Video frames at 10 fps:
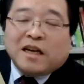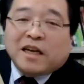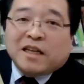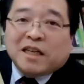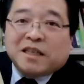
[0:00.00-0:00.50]

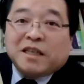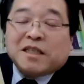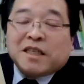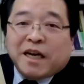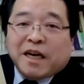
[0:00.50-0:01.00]
And uh,
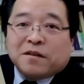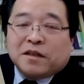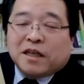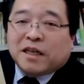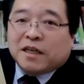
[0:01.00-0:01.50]
this tile
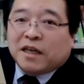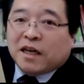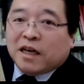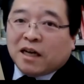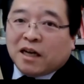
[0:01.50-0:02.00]

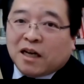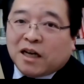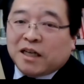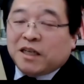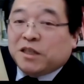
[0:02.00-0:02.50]

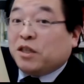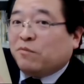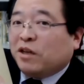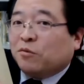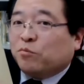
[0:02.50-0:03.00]
uh, is
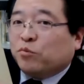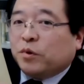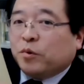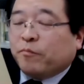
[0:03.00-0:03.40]
developed,